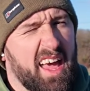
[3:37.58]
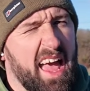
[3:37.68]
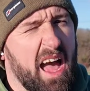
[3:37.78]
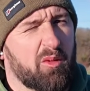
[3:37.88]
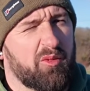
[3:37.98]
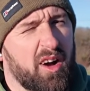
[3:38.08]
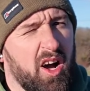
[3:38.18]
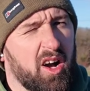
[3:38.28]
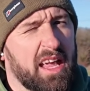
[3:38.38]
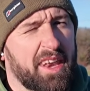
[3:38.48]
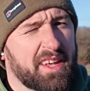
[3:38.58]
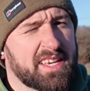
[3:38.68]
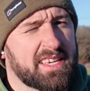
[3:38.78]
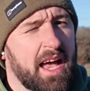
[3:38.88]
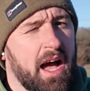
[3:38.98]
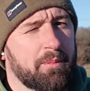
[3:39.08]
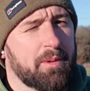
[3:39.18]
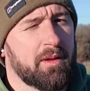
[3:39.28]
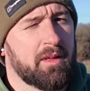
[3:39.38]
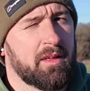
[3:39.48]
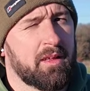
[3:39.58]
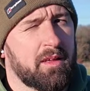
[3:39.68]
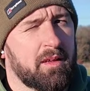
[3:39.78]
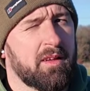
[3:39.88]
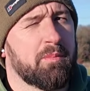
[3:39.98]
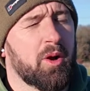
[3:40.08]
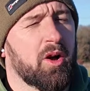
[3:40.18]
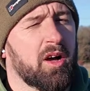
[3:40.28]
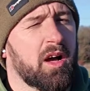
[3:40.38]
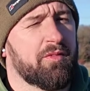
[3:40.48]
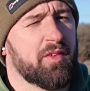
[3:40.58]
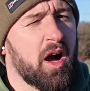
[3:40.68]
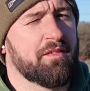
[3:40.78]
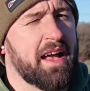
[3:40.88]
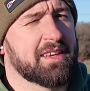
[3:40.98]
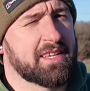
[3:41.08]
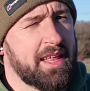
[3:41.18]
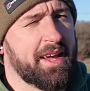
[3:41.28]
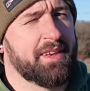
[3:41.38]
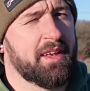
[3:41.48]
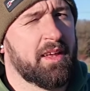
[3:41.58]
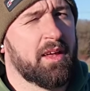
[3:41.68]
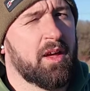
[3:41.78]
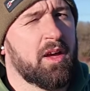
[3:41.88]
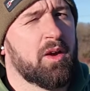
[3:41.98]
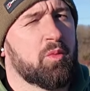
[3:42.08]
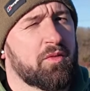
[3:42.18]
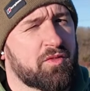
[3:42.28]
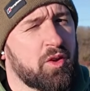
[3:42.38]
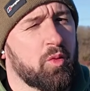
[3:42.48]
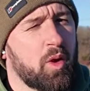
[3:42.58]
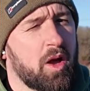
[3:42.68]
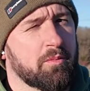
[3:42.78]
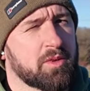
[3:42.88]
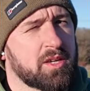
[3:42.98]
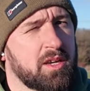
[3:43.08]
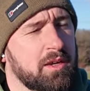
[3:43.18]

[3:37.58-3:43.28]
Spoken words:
How far can this setup put a 5-ounce lead with 2 worms?